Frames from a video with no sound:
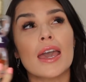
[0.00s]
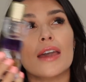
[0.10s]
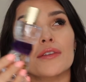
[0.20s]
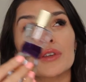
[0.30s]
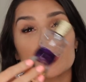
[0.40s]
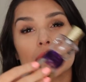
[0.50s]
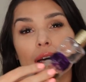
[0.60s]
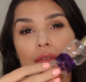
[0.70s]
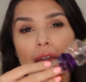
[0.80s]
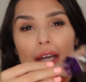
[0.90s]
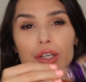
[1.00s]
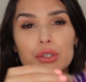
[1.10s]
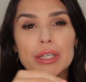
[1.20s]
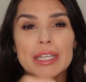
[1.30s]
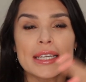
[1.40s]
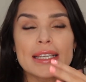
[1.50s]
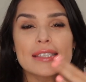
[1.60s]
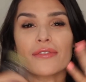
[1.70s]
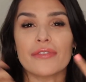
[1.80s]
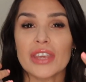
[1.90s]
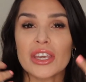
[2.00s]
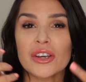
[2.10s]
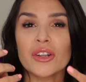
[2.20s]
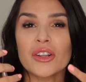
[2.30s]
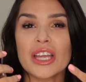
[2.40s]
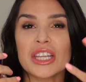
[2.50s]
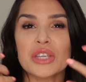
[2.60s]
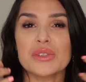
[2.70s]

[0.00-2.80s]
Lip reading: If you love that greenness feel and you